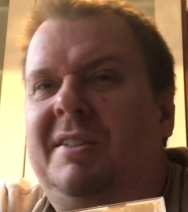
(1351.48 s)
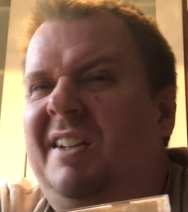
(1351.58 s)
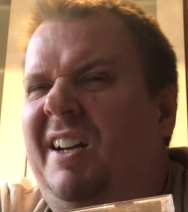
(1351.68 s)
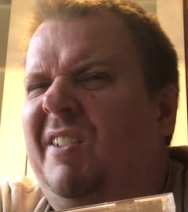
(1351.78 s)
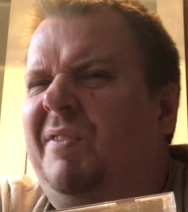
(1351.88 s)
you
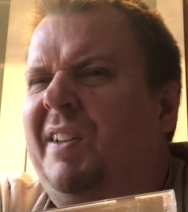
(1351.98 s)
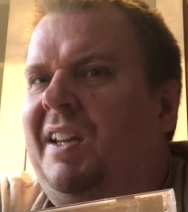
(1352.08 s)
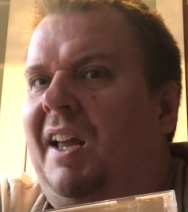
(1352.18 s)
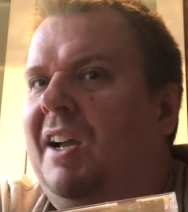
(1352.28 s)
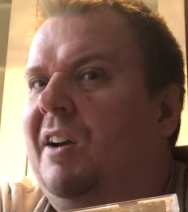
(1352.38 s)
kind of feel
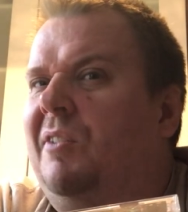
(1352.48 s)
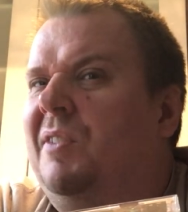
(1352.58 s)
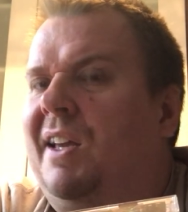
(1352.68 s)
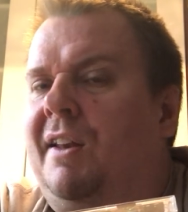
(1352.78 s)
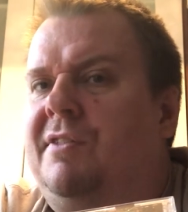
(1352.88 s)
like, oh,
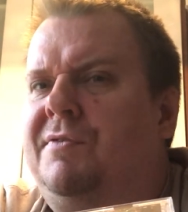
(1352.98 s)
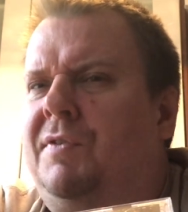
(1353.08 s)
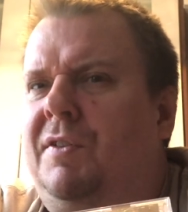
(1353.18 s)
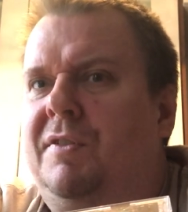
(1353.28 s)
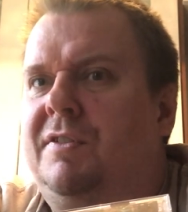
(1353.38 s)
they lost
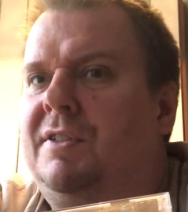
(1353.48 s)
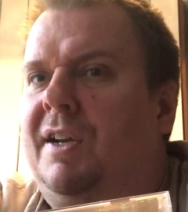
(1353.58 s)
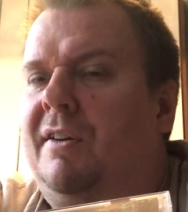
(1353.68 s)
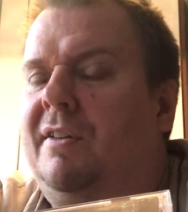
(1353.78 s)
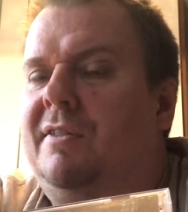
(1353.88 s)
focus
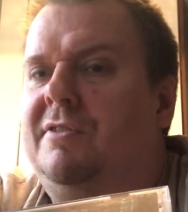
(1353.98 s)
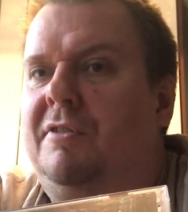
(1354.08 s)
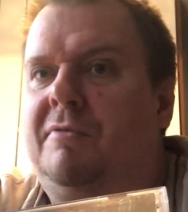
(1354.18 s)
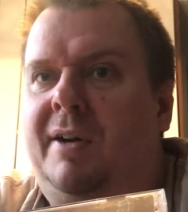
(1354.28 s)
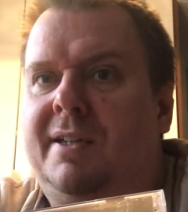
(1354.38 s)
here,
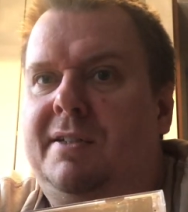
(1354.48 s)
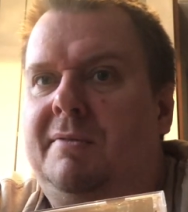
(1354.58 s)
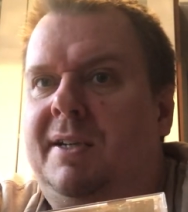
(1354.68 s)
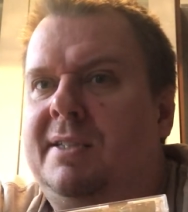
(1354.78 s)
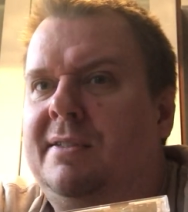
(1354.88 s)
songwriting
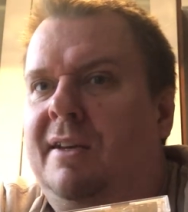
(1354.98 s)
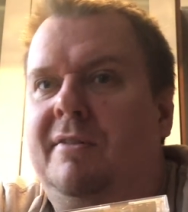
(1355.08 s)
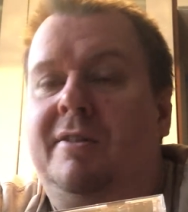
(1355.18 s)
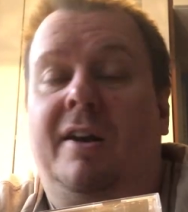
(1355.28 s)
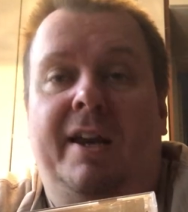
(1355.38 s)
wise, or
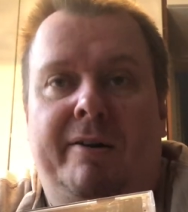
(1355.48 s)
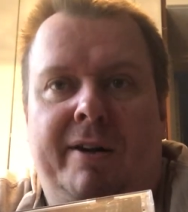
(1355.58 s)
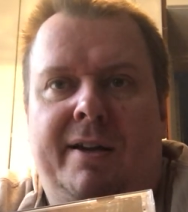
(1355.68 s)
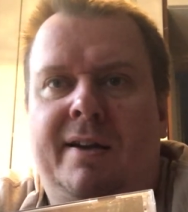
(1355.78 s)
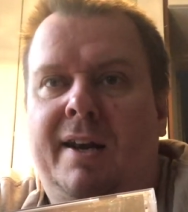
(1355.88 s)
the
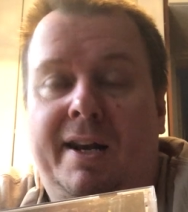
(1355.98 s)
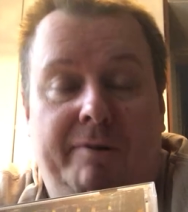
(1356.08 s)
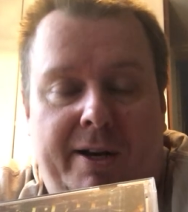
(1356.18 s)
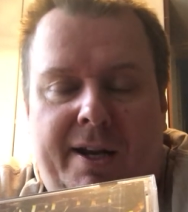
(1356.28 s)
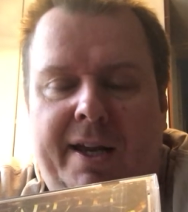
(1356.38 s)

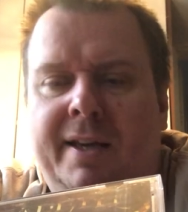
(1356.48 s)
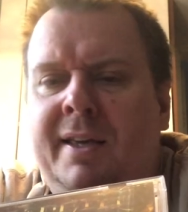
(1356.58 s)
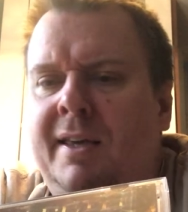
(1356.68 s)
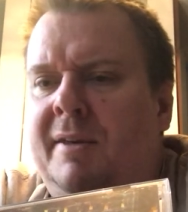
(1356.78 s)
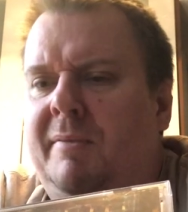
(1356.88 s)
lyrically,
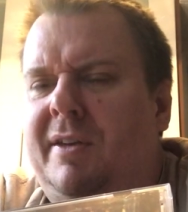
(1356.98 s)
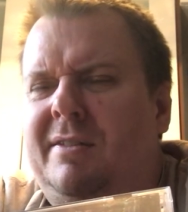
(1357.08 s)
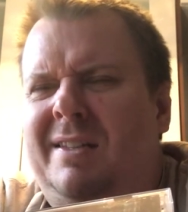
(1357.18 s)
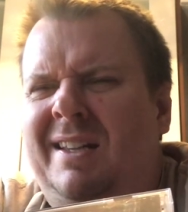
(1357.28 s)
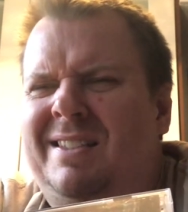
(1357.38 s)

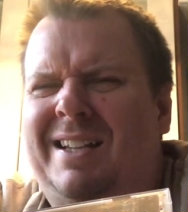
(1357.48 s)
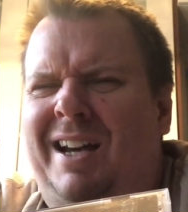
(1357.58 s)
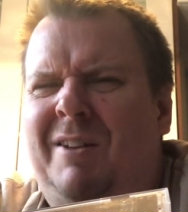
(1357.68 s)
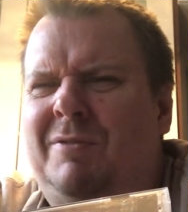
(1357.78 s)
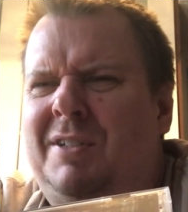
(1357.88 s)
because it's
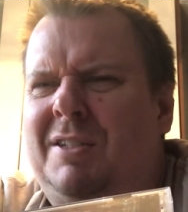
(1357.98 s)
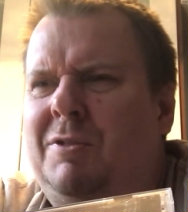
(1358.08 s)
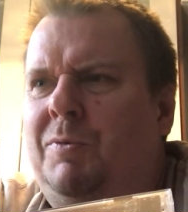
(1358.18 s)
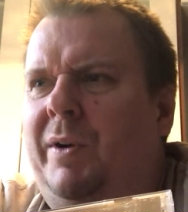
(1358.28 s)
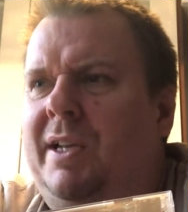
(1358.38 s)
kind of such a
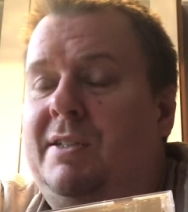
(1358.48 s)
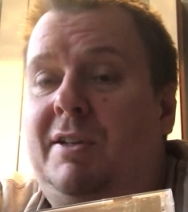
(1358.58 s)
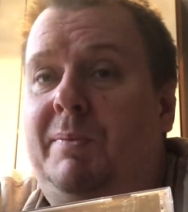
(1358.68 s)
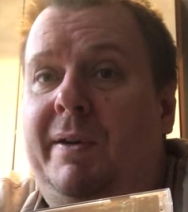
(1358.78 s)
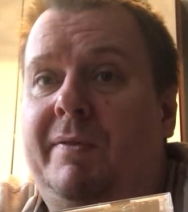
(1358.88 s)
weird
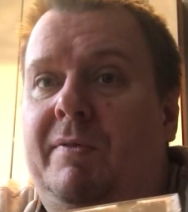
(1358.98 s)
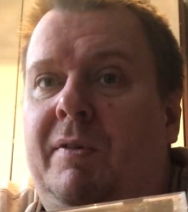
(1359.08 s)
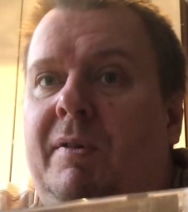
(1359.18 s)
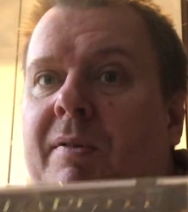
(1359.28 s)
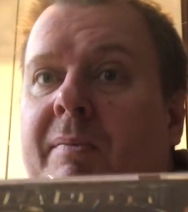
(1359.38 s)
topic
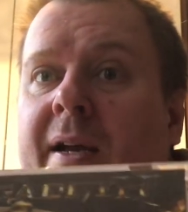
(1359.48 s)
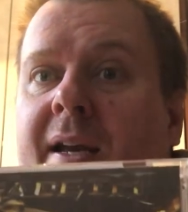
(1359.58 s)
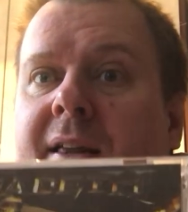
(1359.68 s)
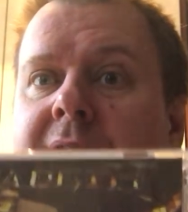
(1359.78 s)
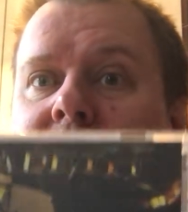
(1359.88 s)
for
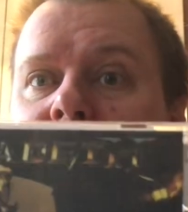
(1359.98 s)
Megadeth to